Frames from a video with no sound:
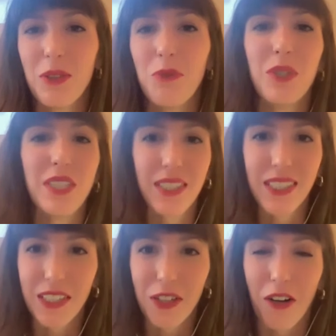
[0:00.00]
You recently
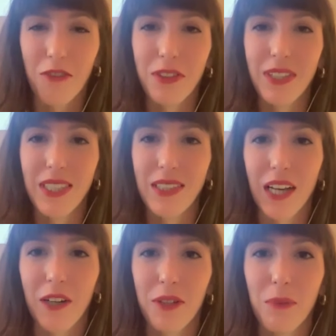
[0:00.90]
did a conference, as
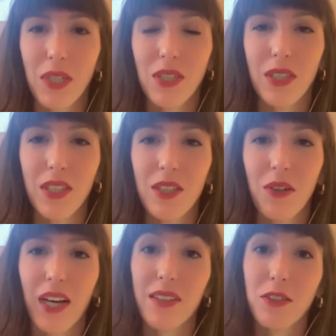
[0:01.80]
Zachary mentioned, and
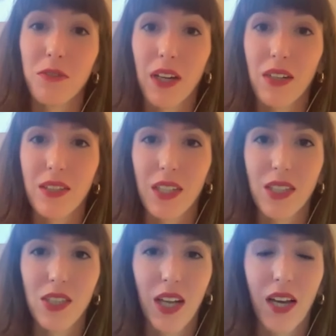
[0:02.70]
you had this
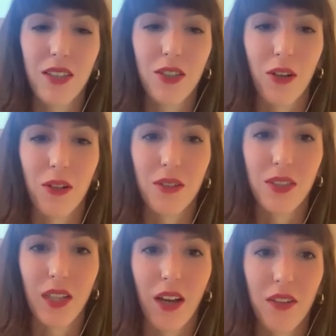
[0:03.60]
fireside chat
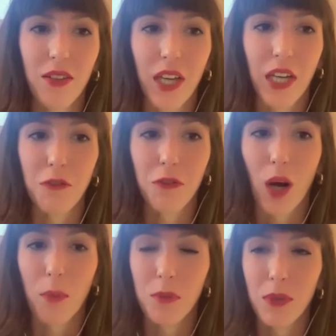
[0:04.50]
called uh, "The Case
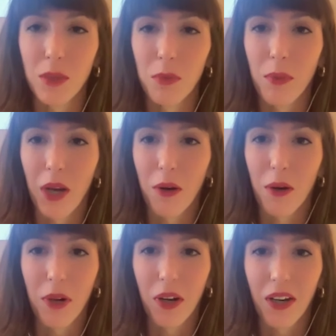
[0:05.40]
for Optimism About
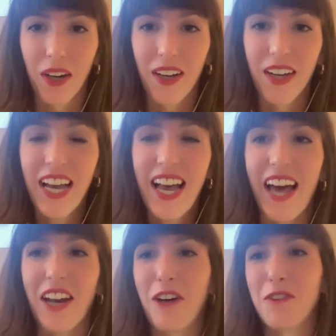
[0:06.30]
America."
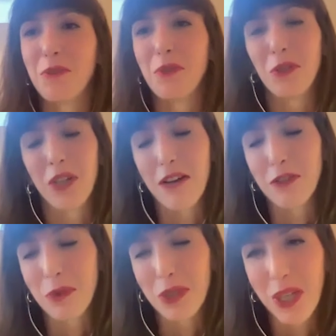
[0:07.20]
And obviously, we don't have
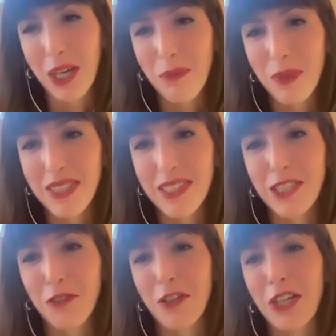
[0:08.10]
as much time as
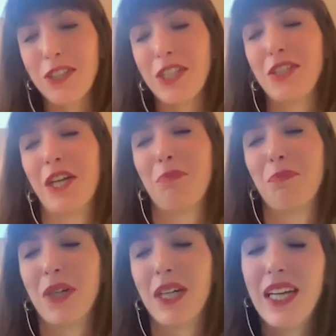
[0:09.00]
as a fireside chat,
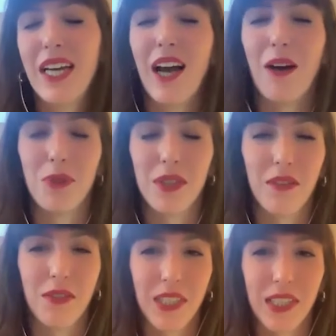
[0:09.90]
but I would
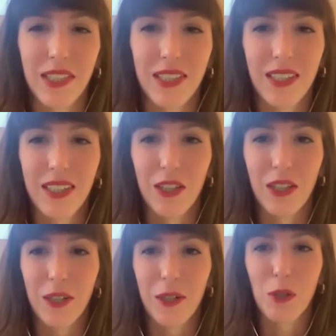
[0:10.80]
love to hear
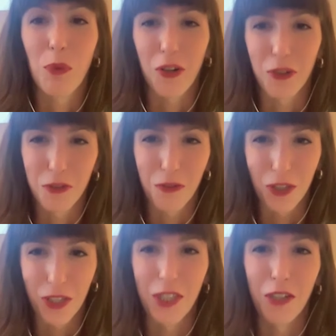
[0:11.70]
the SparkNotes
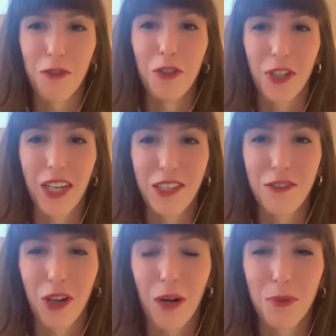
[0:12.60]
version of your case
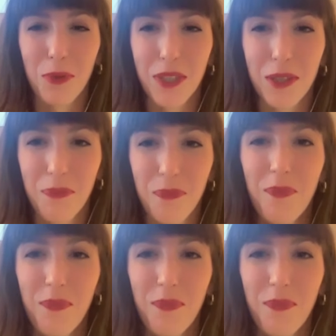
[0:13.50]
for optimism.